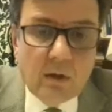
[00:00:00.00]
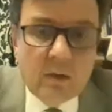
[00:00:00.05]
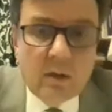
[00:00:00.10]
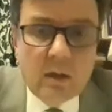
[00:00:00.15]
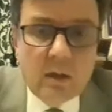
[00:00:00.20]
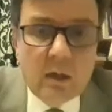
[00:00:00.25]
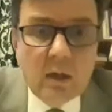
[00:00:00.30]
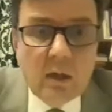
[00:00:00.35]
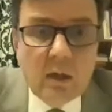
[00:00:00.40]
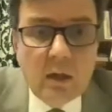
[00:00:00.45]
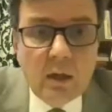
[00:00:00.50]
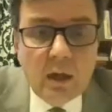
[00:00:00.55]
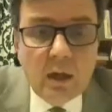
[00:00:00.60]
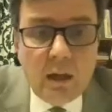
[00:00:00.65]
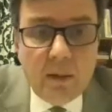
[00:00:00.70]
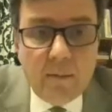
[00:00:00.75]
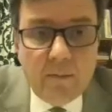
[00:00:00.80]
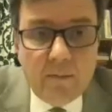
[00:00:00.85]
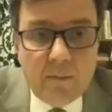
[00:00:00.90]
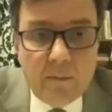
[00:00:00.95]

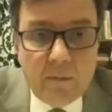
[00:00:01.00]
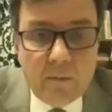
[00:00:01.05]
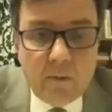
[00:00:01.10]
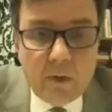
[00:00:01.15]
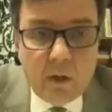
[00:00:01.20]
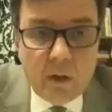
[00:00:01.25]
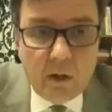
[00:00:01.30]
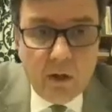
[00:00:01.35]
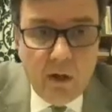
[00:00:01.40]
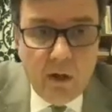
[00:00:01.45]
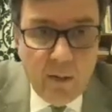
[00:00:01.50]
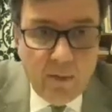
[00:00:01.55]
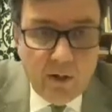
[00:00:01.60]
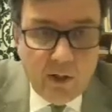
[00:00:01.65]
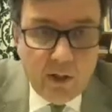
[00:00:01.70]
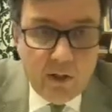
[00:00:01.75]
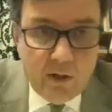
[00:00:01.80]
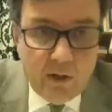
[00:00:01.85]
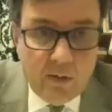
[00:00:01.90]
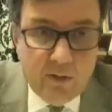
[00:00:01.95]
The Climate
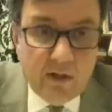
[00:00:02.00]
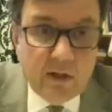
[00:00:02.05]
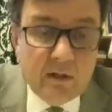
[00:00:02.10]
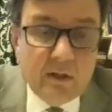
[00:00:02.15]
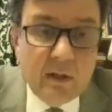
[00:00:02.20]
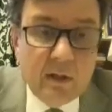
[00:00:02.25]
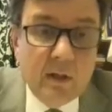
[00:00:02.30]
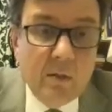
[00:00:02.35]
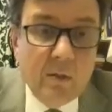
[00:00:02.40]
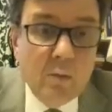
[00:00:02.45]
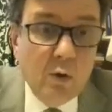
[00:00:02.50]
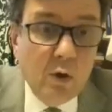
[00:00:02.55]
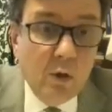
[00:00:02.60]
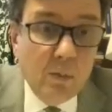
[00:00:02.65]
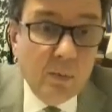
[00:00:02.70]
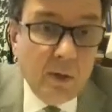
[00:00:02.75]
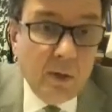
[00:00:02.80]
Change Committee said there will